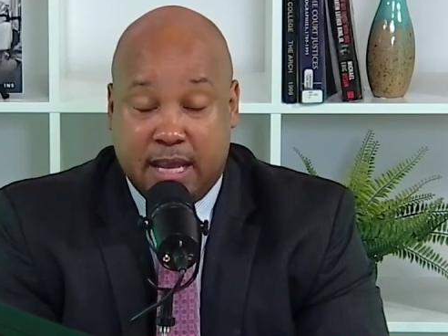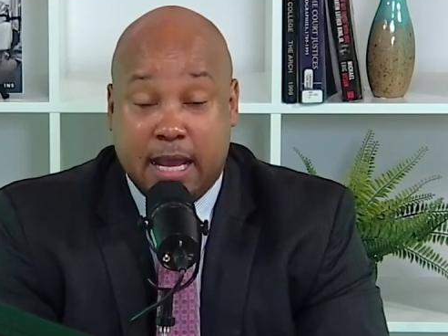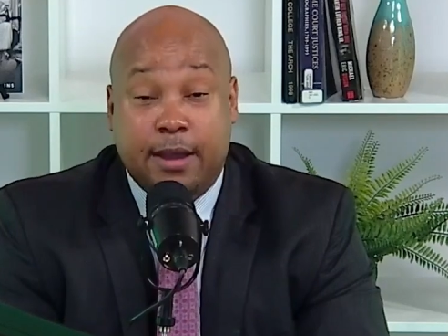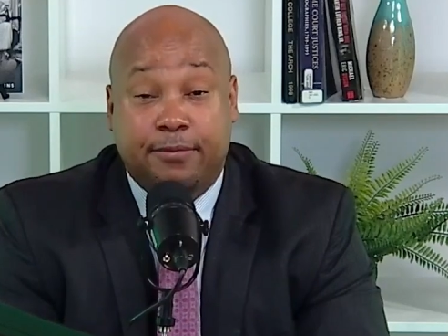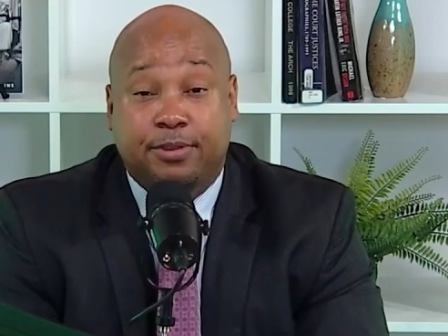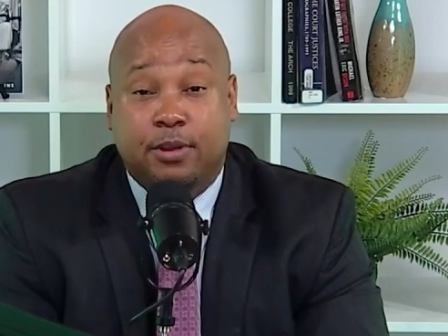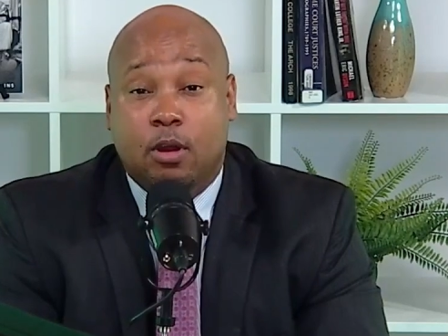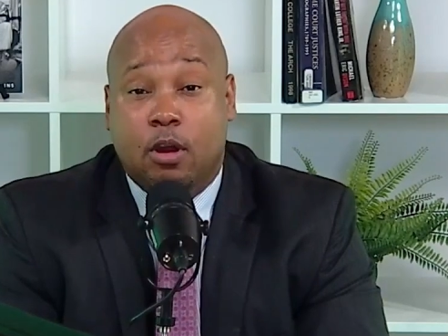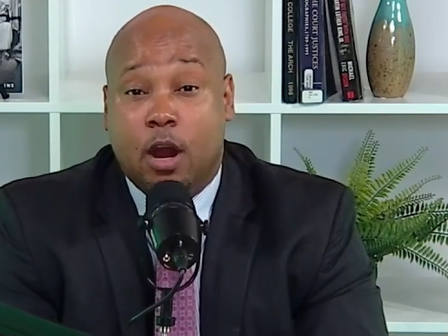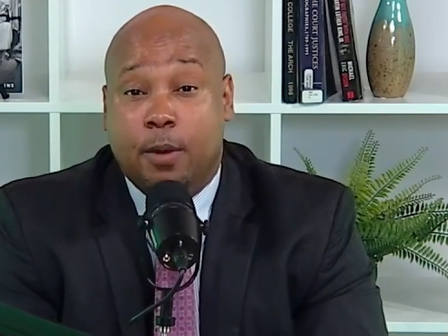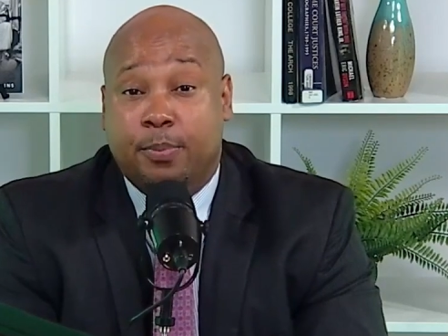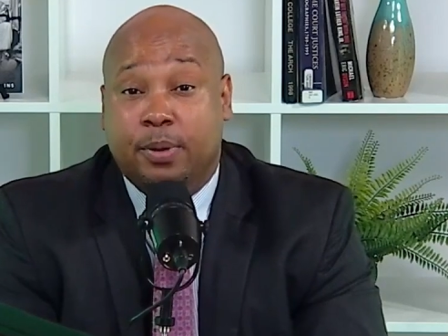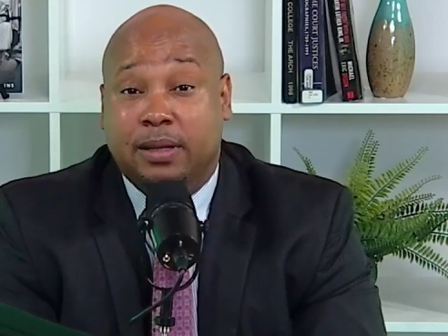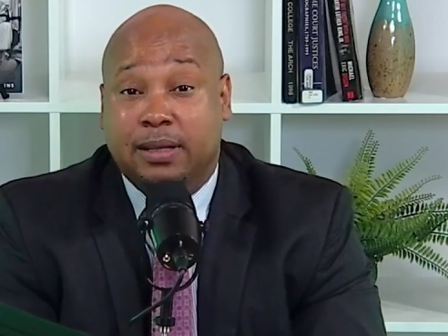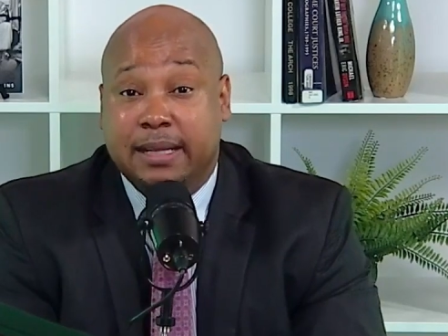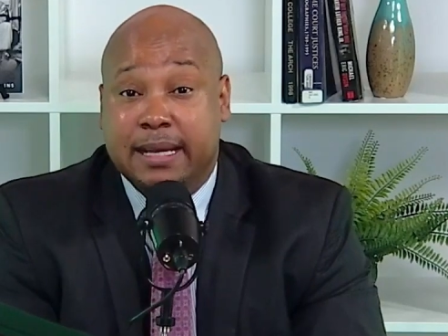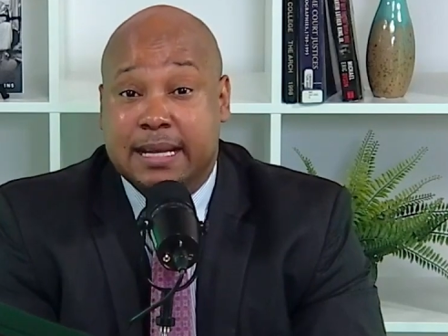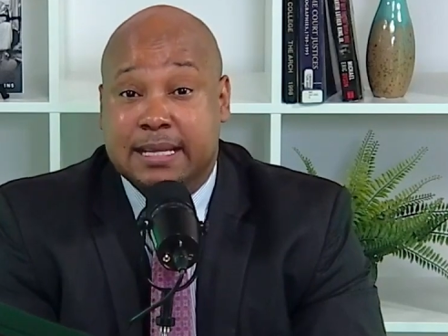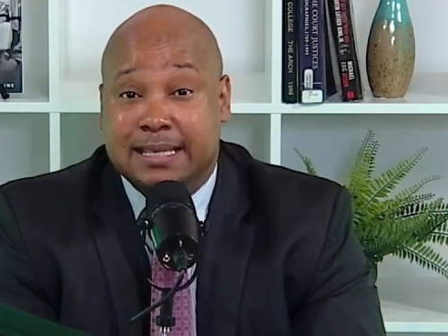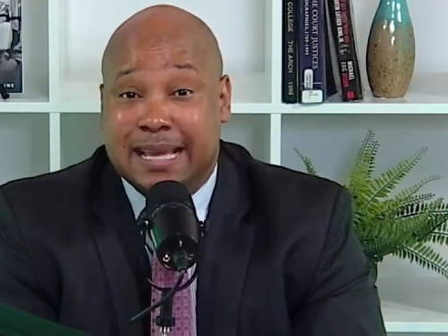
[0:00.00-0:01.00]
If there are
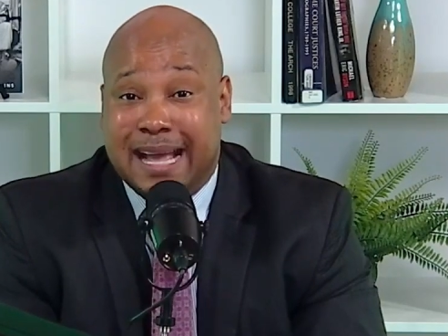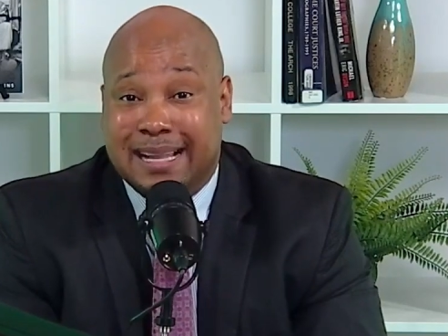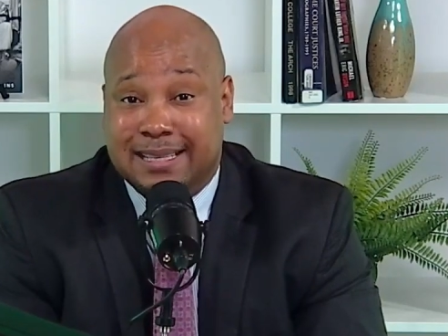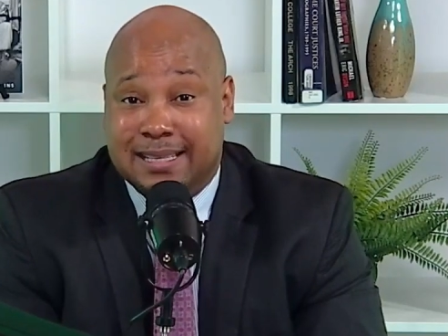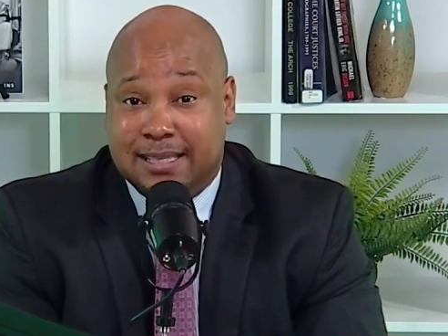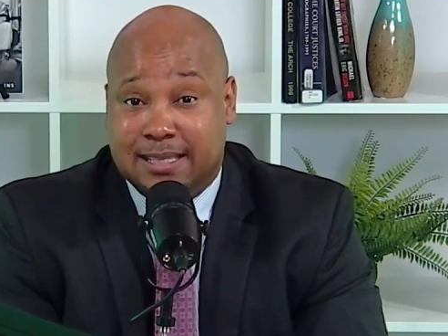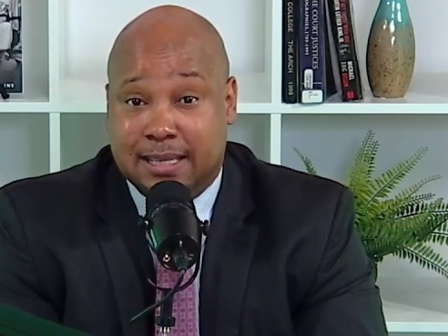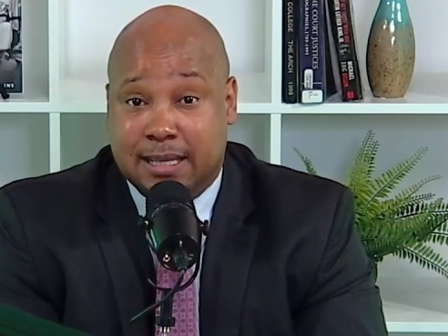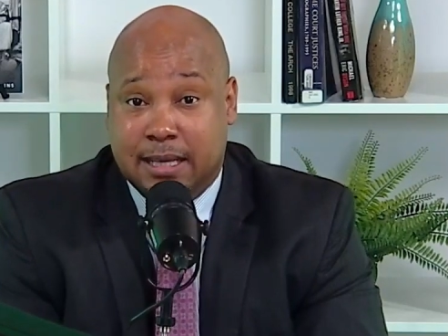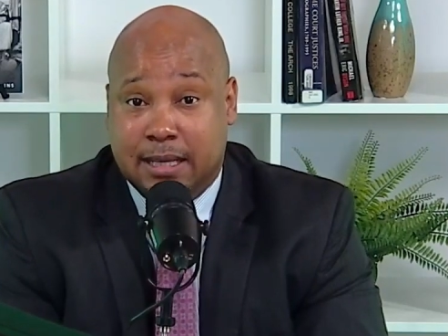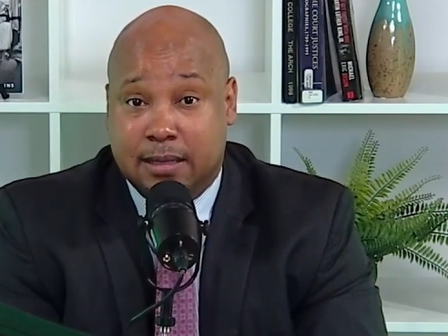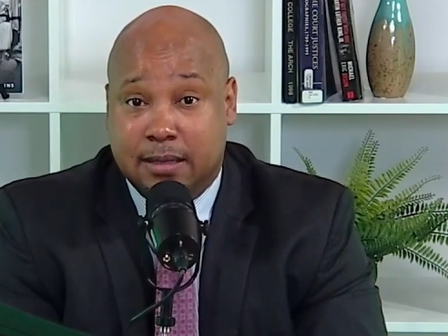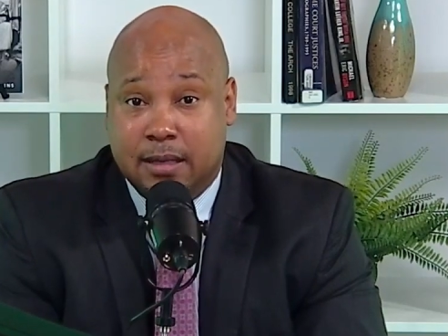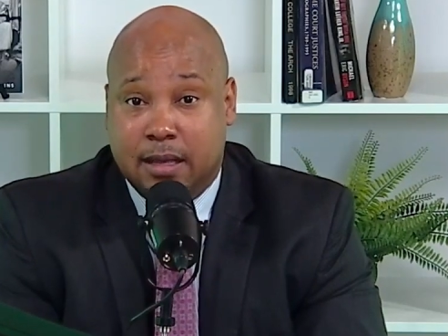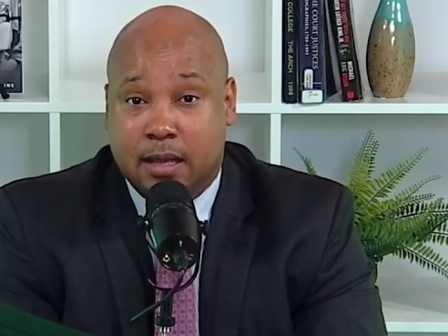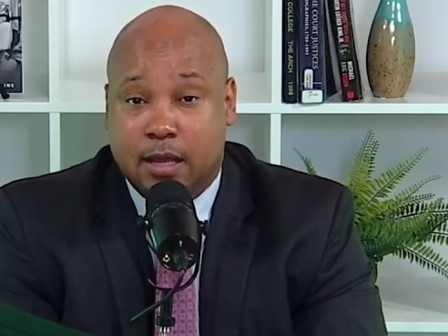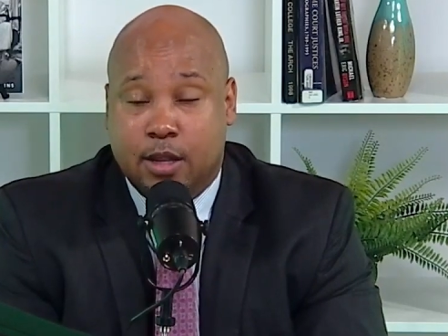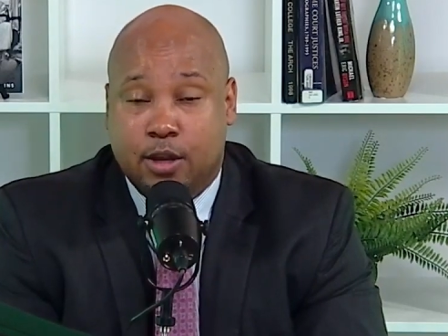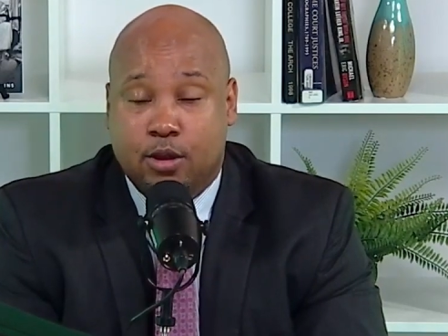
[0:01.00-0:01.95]
police at the scene,